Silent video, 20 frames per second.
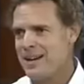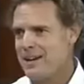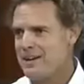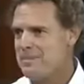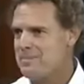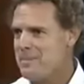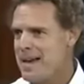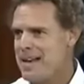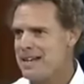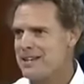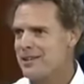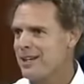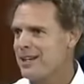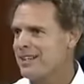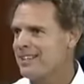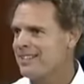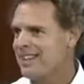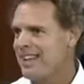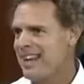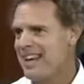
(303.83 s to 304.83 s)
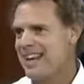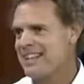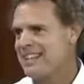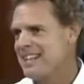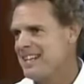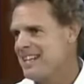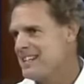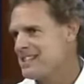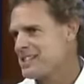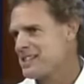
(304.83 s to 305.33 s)
Mandarin,
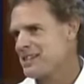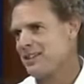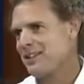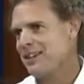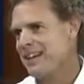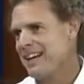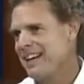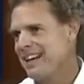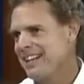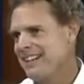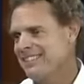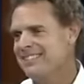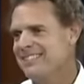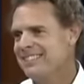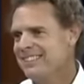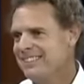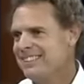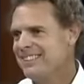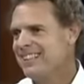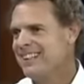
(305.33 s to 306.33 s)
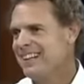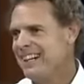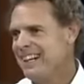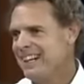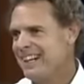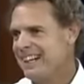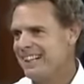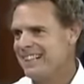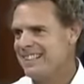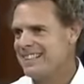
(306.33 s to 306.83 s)
Cantonese, Korean,
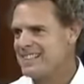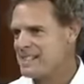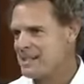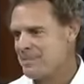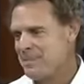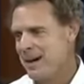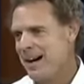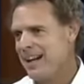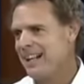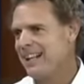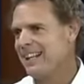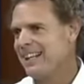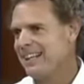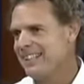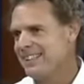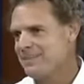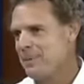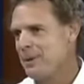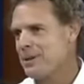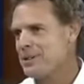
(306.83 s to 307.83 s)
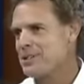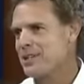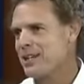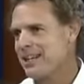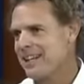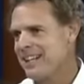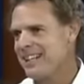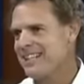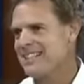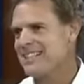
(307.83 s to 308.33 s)
Somali,
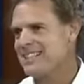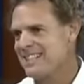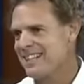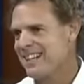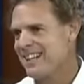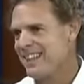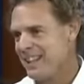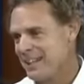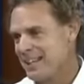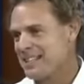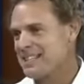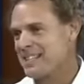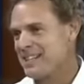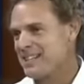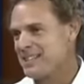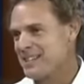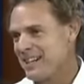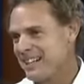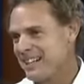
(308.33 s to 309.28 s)
Portuguese, the list goes on.